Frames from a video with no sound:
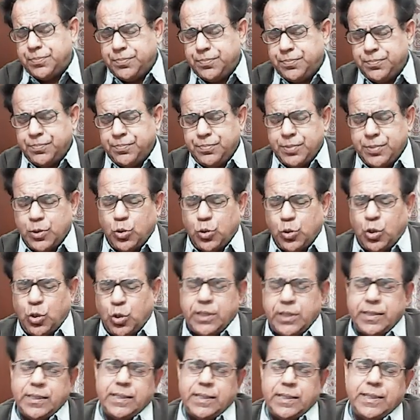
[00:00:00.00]

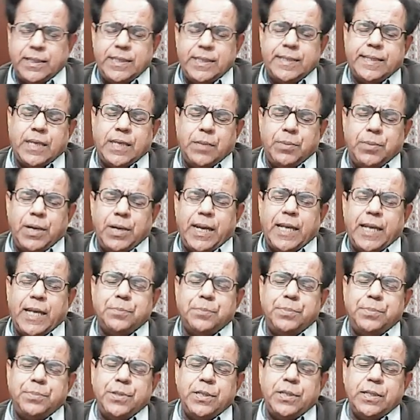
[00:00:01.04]
because this table has
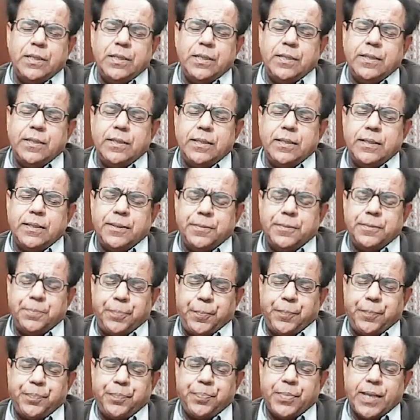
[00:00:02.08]
been
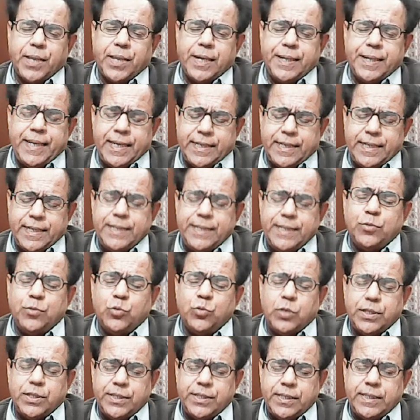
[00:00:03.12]
taken into
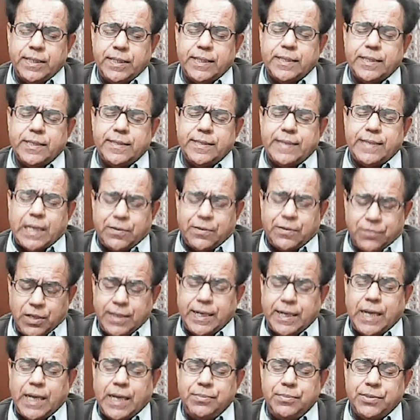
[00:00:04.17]
consideration several
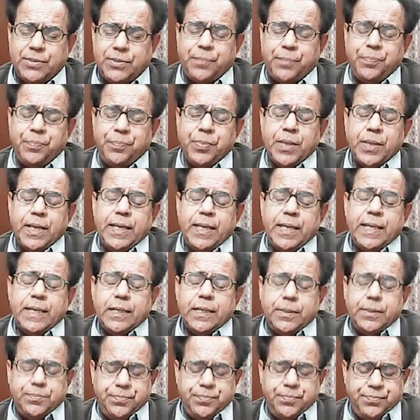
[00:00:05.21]
times
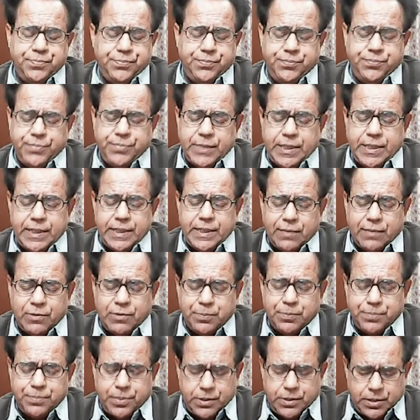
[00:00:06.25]
in our
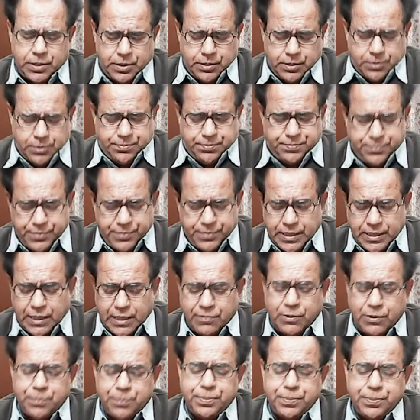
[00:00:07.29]

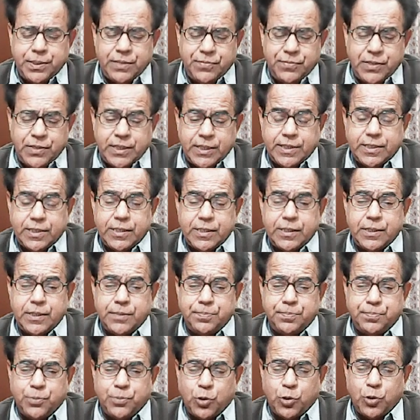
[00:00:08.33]
previous
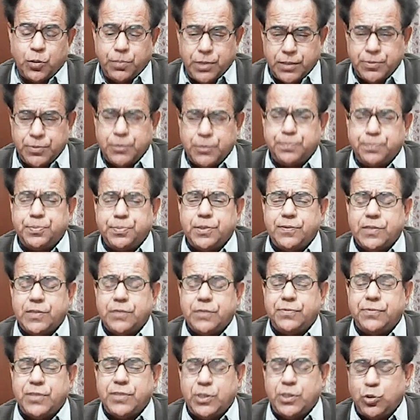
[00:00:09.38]
problems, previous
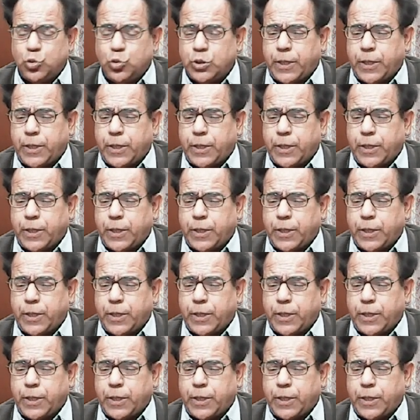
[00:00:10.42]
videos,